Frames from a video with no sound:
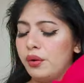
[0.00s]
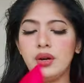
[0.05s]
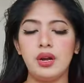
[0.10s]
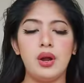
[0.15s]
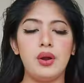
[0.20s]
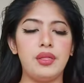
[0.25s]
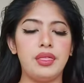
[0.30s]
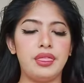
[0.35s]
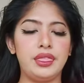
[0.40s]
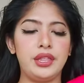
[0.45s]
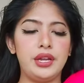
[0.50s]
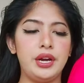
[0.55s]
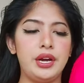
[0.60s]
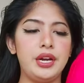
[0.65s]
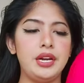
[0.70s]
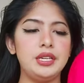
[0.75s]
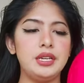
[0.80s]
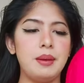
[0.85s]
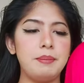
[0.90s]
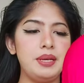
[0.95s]
for our
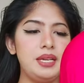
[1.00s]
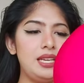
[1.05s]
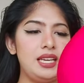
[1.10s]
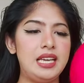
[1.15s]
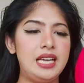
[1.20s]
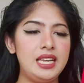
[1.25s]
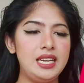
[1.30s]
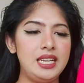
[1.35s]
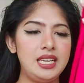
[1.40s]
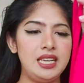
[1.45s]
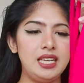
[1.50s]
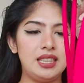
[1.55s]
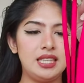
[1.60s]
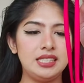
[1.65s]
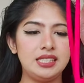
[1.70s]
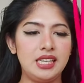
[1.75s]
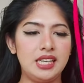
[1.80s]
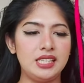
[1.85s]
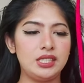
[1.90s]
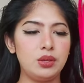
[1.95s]
third bikini,
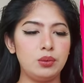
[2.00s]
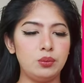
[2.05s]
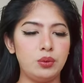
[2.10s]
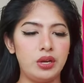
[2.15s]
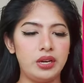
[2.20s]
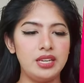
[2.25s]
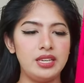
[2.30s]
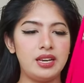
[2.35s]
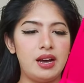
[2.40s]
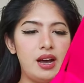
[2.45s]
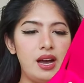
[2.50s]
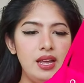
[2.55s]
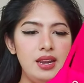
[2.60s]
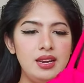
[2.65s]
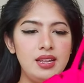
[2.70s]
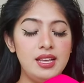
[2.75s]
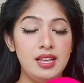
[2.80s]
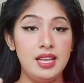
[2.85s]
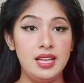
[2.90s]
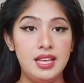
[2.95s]
this is what I
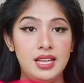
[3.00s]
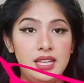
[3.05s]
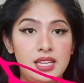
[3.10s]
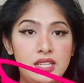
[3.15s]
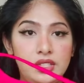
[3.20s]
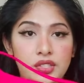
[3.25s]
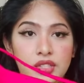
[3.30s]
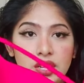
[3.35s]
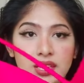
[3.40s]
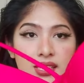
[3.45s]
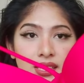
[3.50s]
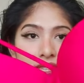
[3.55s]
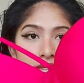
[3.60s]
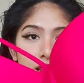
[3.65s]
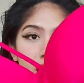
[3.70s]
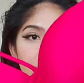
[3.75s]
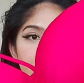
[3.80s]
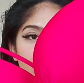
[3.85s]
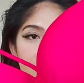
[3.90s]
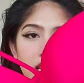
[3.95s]
got. Just
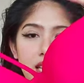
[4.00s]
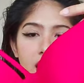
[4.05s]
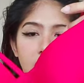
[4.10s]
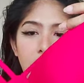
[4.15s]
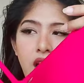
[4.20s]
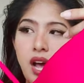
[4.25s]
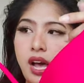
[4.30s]
like